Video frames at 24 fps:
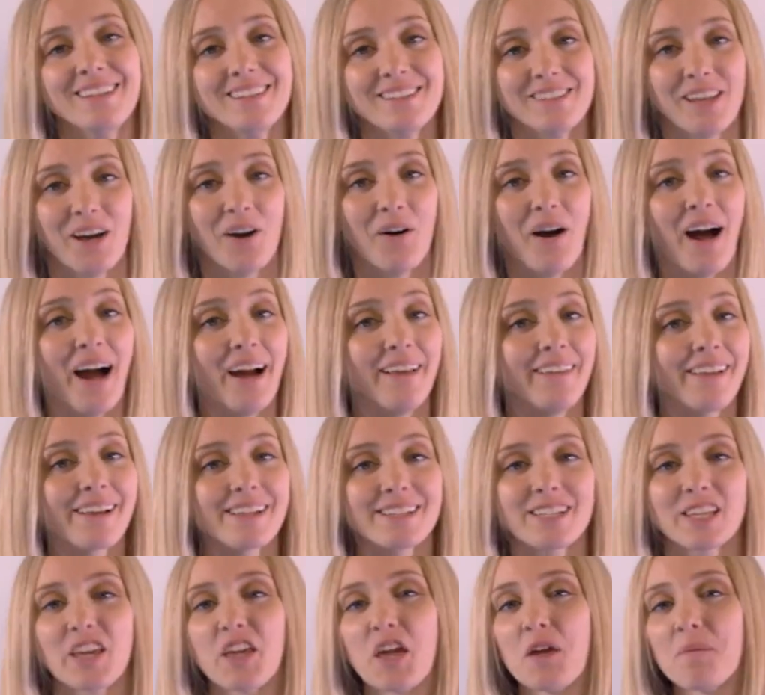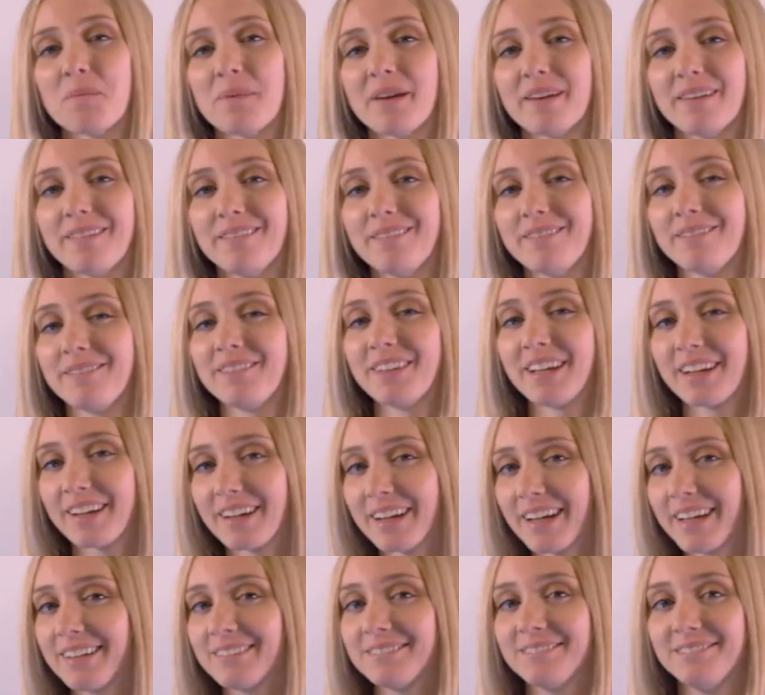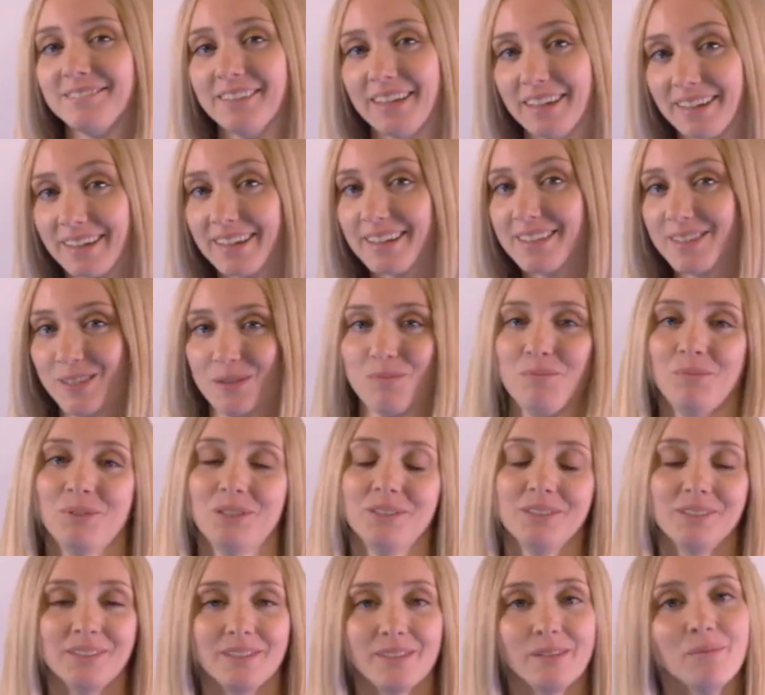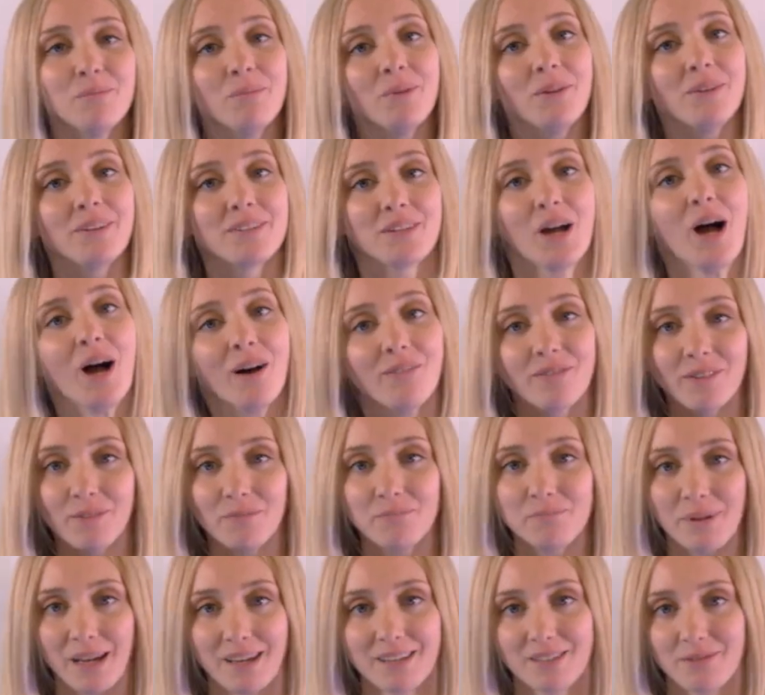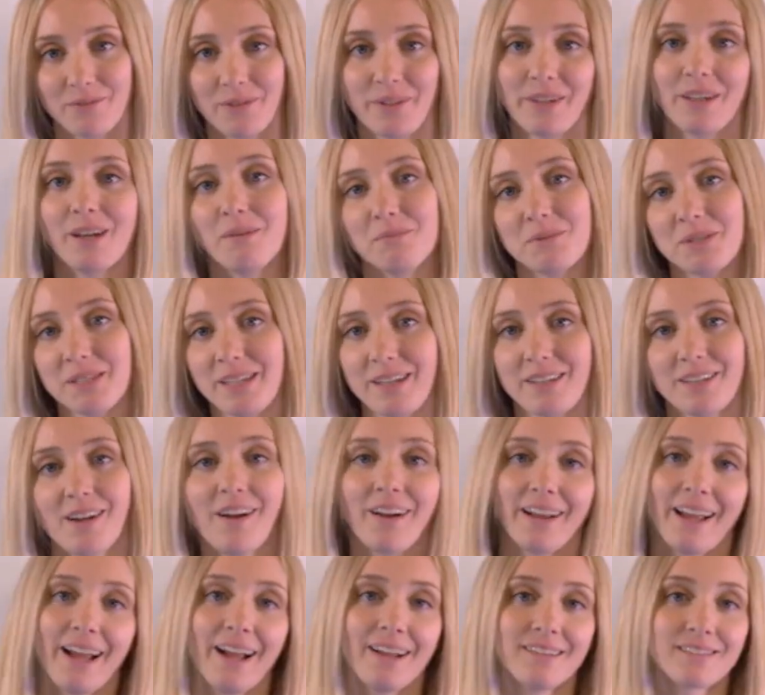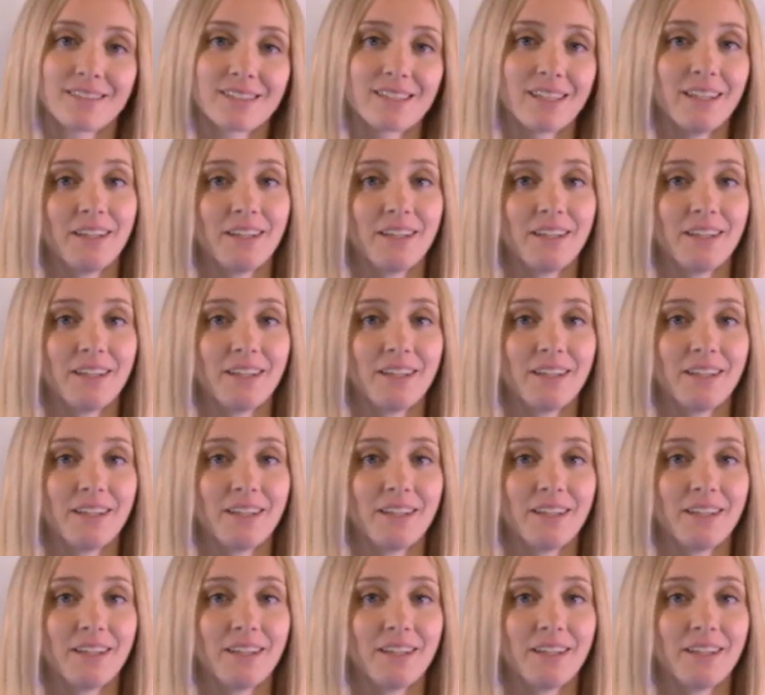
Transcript: So I like to keep it very simple. Simple is often best when it comes to TikTok ads.